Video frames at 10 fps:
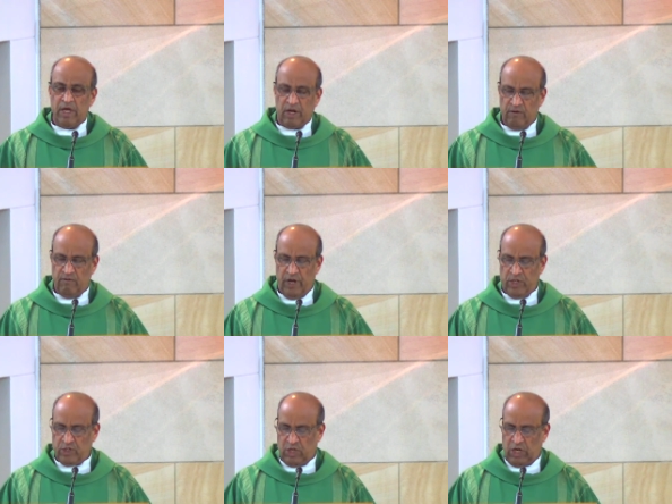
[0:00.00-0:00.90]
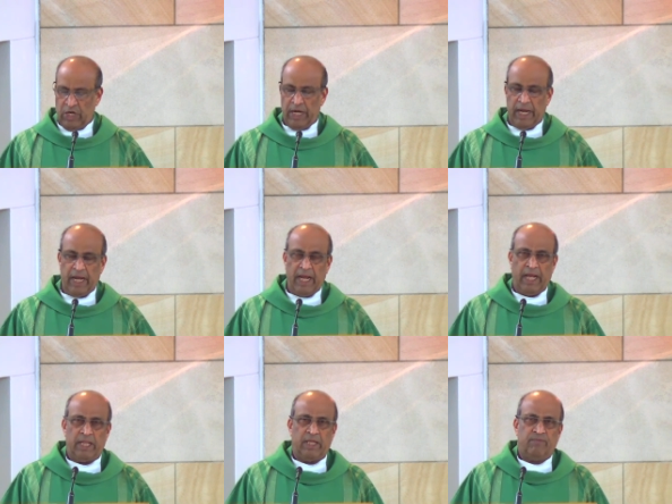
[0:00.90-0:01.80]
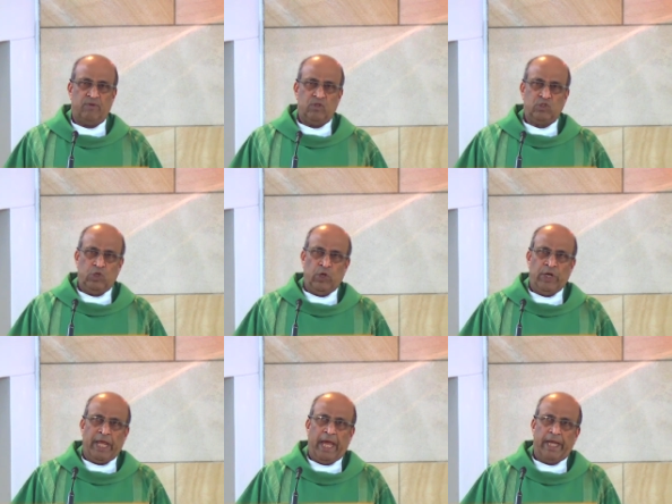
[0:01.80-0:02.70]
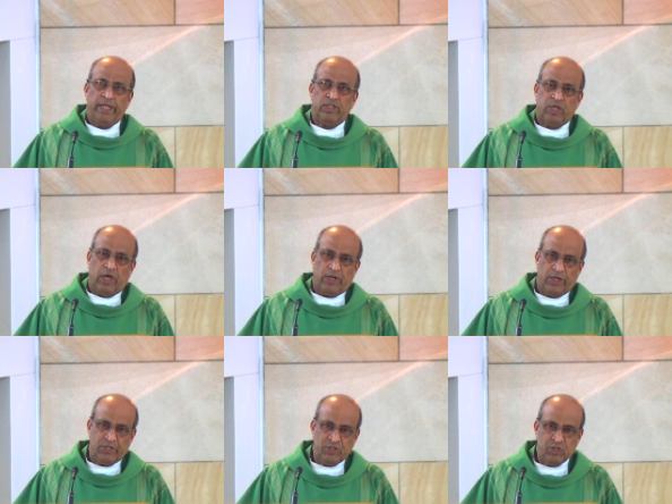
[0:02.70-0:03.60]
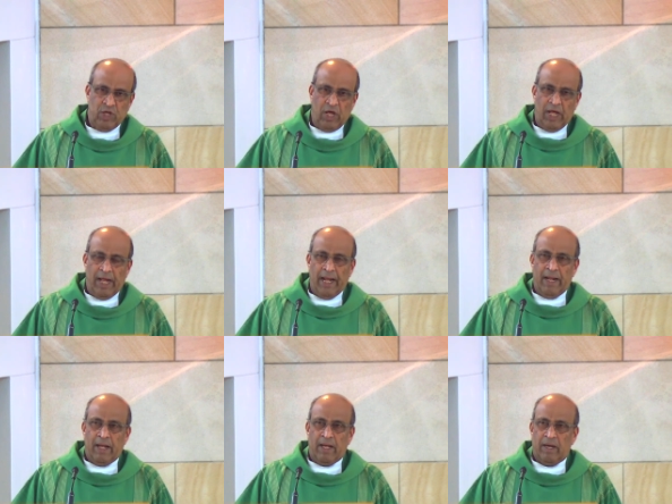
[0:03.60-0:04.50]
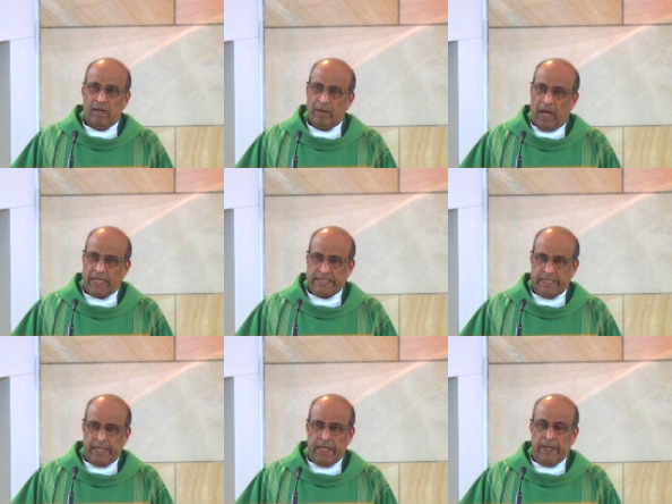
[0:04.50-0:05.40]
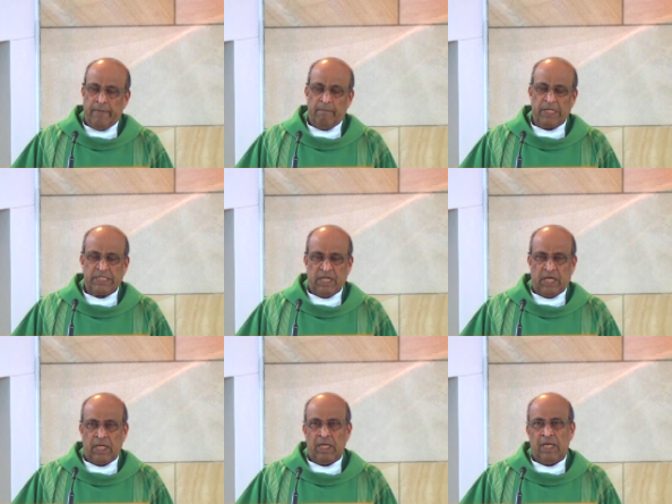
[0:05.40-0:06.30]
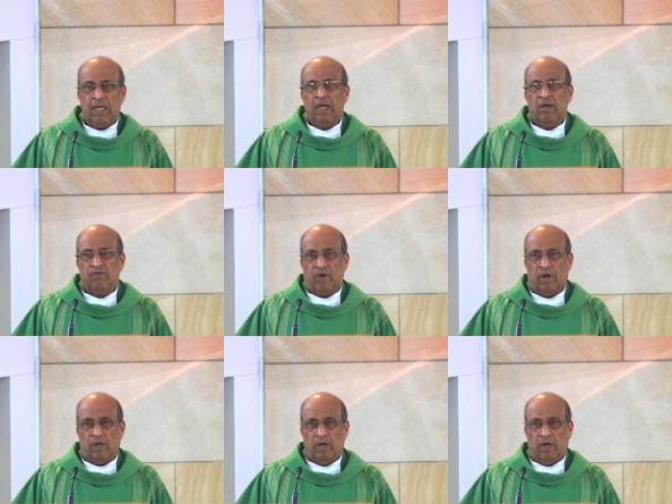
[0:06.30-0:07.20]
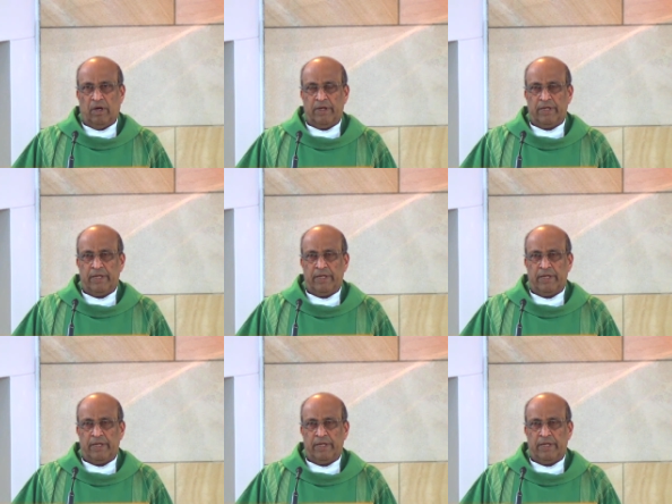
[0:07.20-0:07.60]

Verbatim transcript: reversal in their fortune and status as a blessing from God